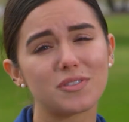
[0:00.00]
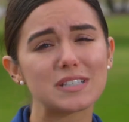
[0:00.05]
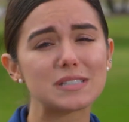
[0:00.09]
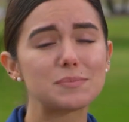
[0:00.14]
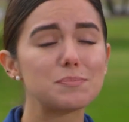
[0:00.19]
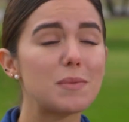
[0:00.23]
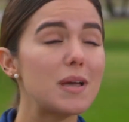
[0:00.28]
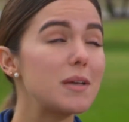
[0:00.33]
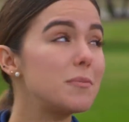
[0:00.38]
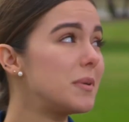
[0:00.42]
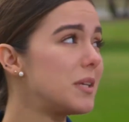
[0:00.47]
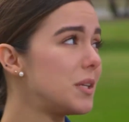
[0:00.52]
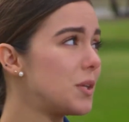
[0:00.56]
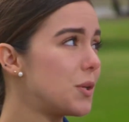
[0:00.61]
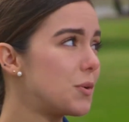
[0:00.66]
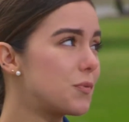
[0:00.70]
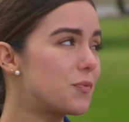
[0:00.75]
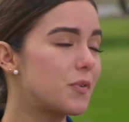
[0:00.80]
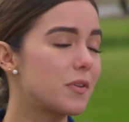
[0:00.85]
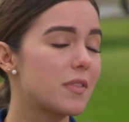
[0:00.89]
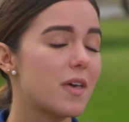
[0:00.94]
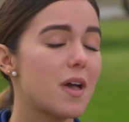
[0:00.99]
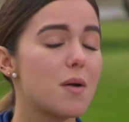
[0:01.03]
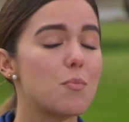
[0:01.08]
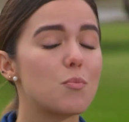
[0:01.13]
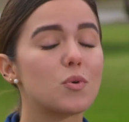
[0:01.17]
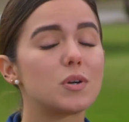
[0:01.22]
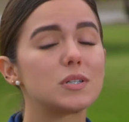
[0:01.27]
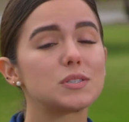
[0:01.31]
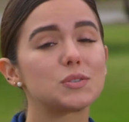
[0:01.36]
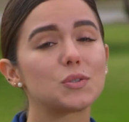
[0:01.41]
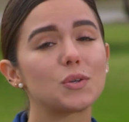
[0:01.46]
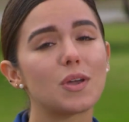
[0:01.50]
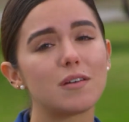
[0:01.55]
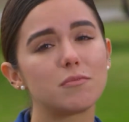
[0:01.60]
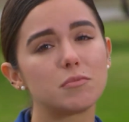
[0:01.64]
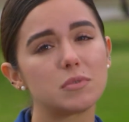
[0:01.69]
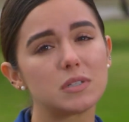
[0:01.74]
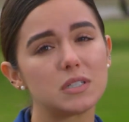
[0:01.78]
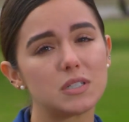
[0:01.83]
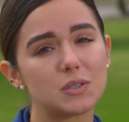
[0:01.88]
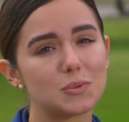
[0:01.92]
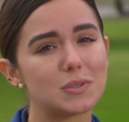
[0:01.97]
this might be new for them, whereas you have
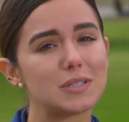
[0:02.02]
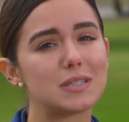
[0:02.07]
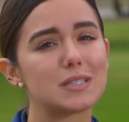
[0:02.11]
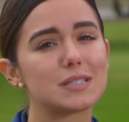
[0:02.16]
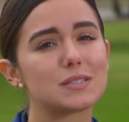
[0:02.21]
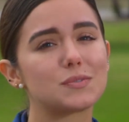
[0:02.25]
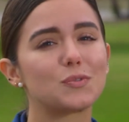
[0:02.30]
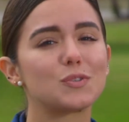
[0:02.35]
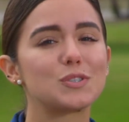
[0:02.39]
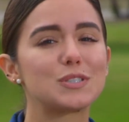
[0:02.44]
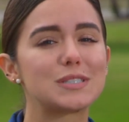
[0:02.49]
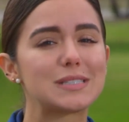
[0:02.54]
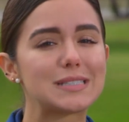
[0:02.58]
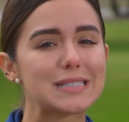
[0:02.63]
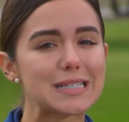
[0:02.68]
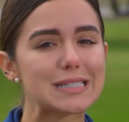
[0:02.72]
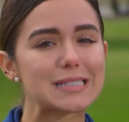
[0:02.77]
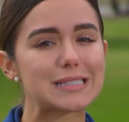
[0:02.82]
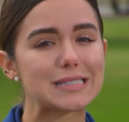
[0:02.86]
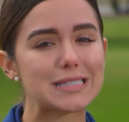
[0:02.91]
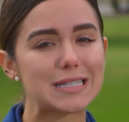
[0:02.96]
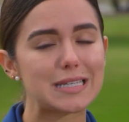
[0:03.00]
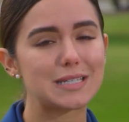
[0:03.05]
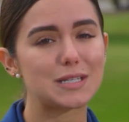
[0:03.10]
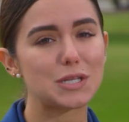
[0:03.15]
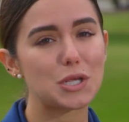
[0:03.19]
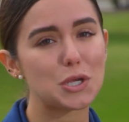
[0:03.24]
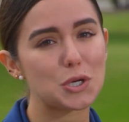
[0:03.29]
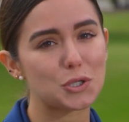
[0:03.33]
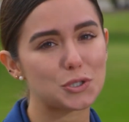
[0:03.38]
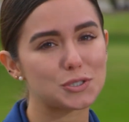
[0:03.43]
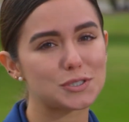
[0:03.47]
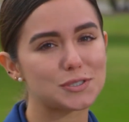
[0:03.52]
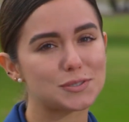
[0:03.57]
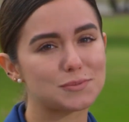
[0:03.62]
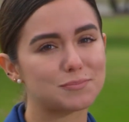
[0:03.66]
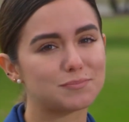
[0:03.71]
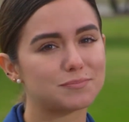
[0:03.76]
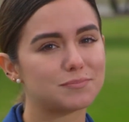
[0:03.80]
been doing this for 16 years.